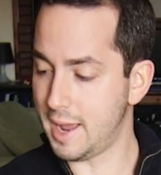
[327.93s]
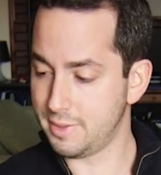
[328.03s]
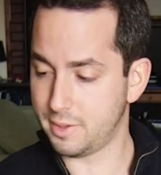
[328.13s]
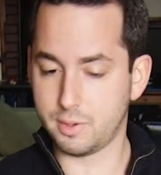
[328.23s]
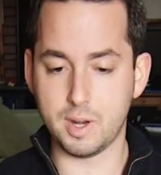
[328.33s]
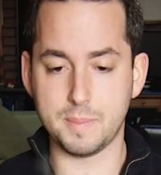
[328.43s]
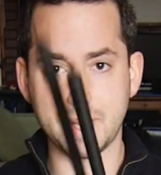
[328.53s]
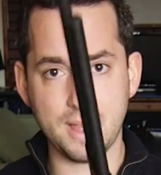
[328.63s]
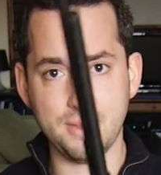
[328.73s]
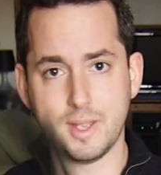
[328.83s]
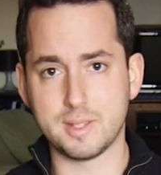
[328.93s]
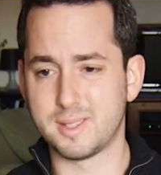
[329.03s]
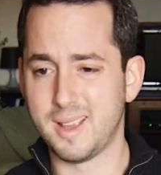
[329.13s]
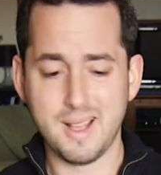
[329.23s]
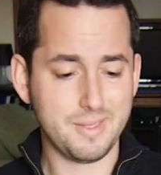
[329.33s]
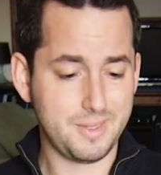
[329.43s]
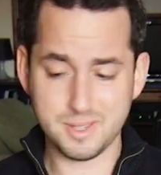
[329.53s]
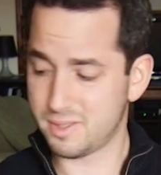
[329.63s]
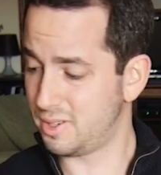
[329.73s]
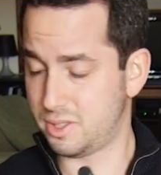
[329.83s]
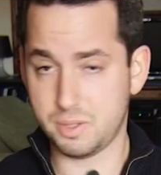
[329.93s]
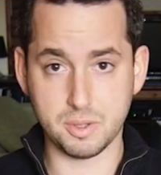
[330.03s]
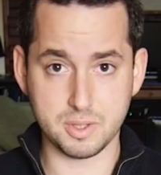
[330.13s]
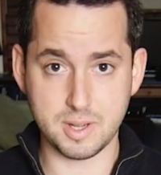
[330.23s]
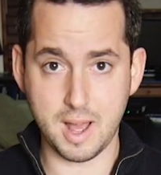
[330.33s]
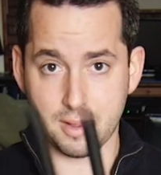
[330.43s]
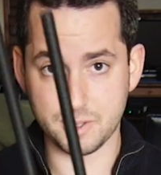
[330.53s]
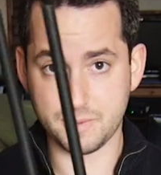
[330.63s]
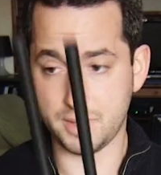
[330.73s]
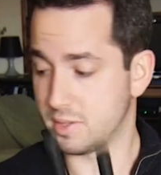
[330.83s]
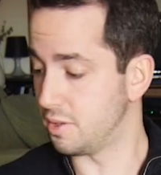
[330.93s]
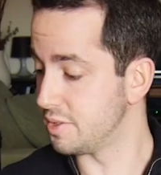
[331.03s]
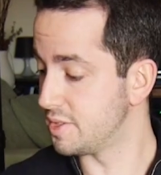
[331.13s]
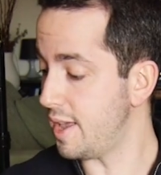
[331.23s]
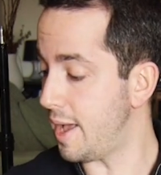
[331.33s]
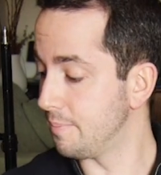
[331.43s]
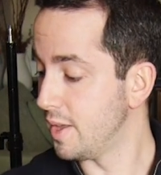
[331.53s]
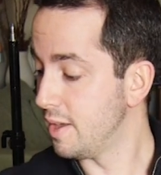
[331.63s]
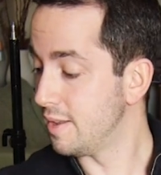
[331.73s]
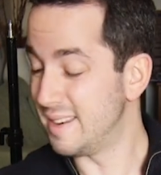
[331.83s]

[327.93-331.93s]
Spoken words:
and the grips and these are only $200 for this whole set.